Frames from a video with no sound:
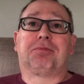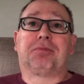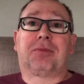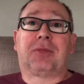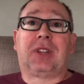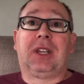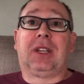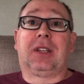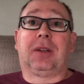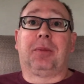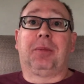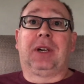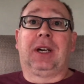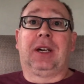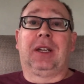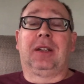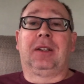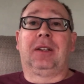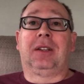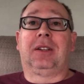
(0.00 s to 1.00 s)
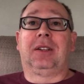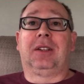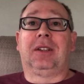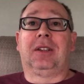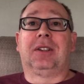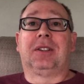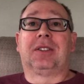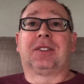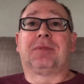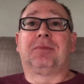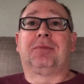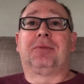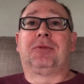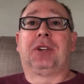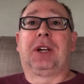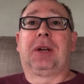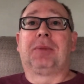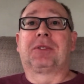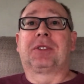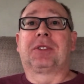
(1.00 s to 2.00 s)
thinking about it. Now you hear some
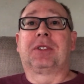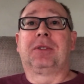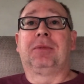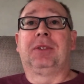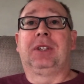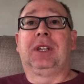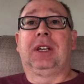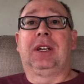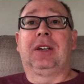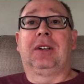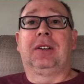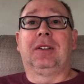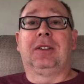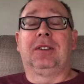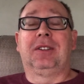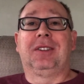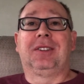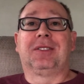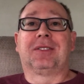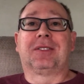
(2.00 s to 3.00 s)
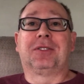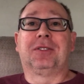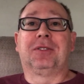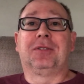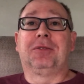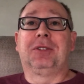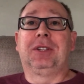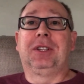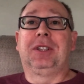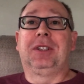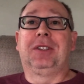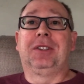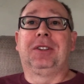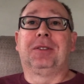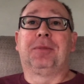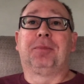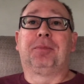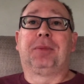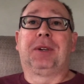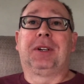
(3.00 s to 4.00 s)
drops coming down and it's going to rain
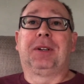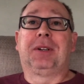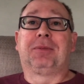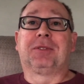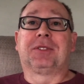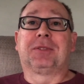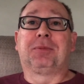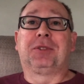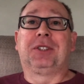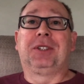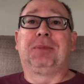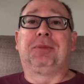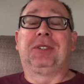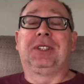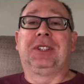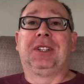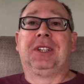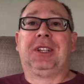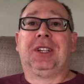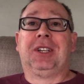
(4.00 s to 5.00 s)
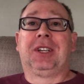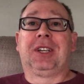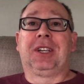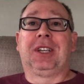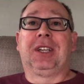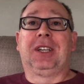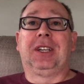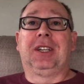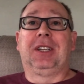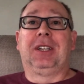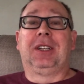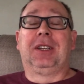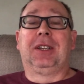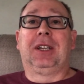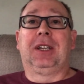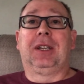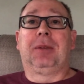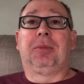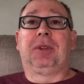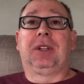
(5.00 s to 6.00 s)
here possibly, but again,
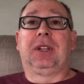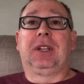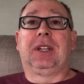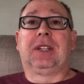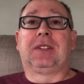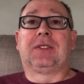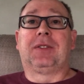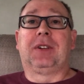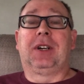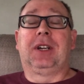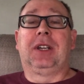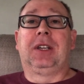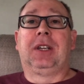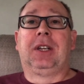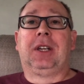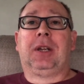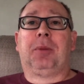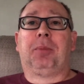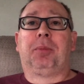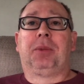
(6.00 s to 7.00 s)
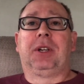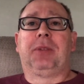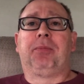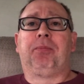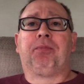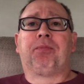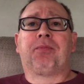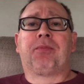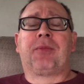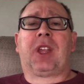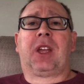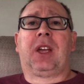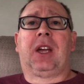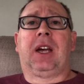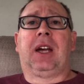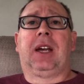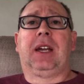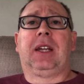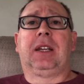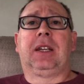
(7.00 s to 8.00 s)
uh, but that's fine. But
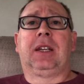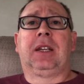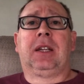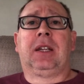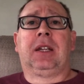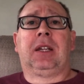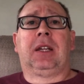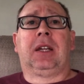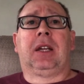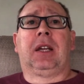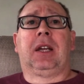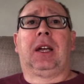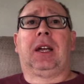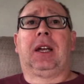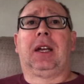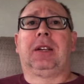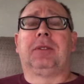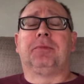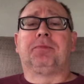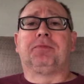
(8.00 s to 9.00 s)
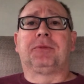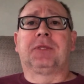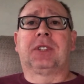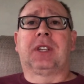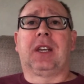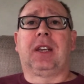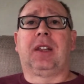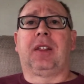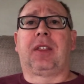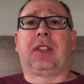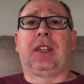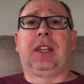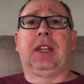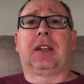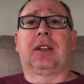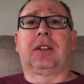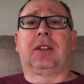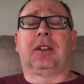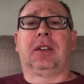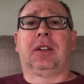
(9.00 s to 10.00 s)
I uh, kind of
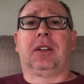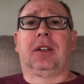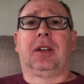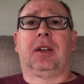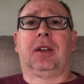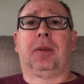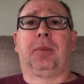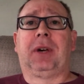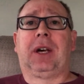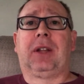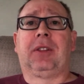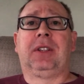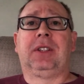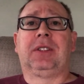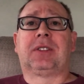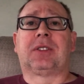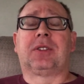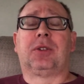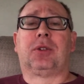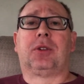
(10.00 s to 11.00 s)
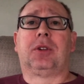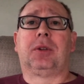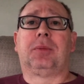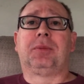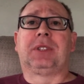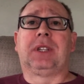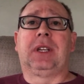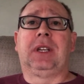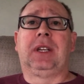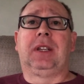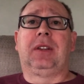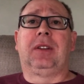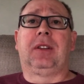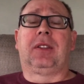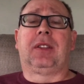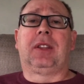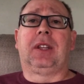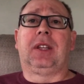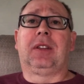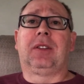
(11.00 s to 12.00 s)
think about these storms, and the
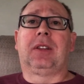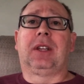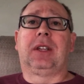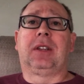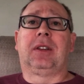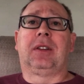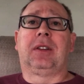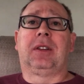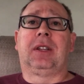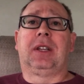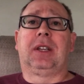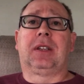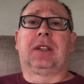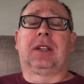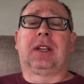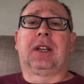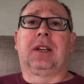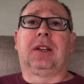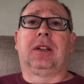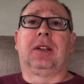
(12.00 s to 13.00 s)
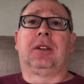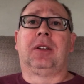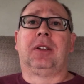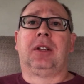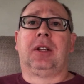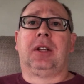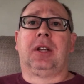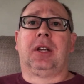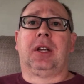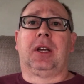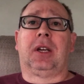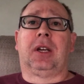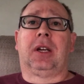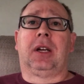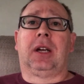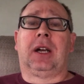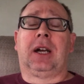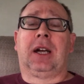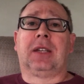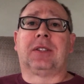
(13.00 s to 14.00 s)
thing that that kind of
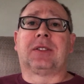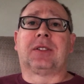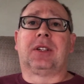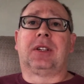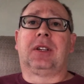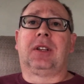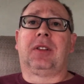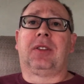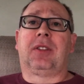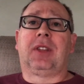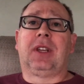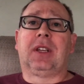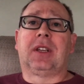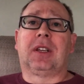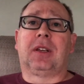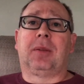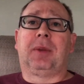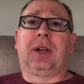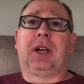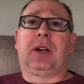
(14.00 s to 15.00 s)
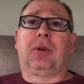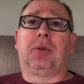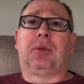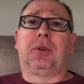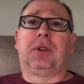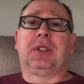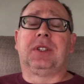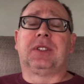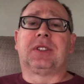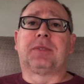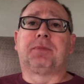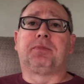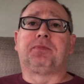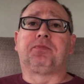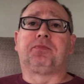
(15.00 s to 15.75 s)
uh, I started thinking about was